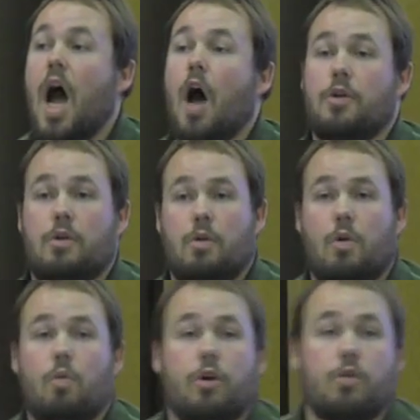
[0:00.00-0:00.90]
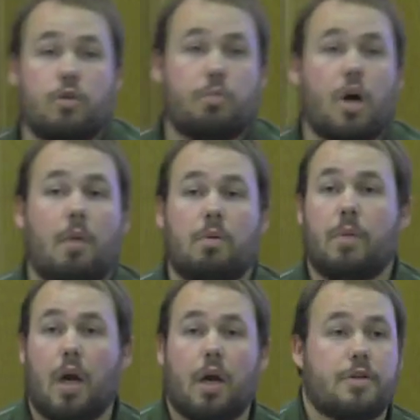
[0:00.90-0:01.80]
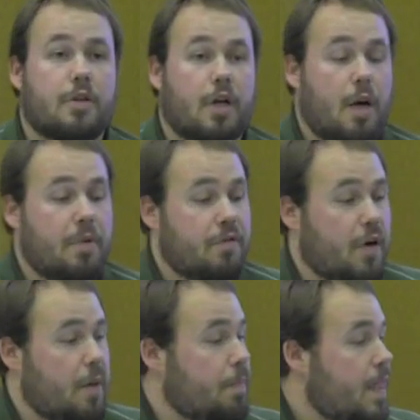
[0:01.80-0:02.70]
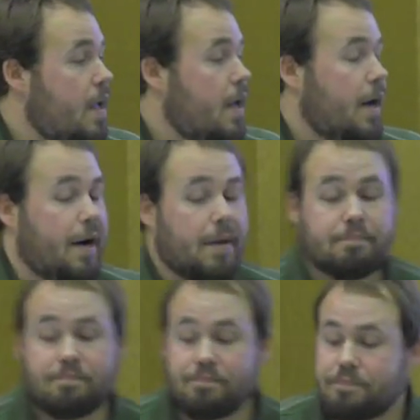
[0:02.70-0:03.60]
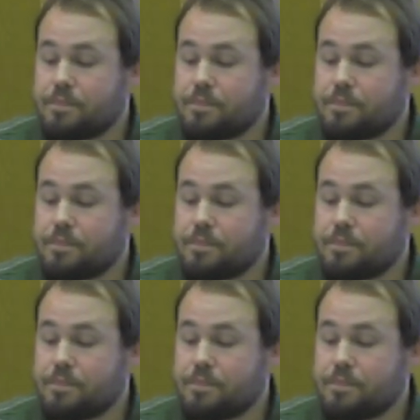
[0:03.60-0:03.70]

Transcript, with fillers: How do you know where those problem areas are coming from? Um,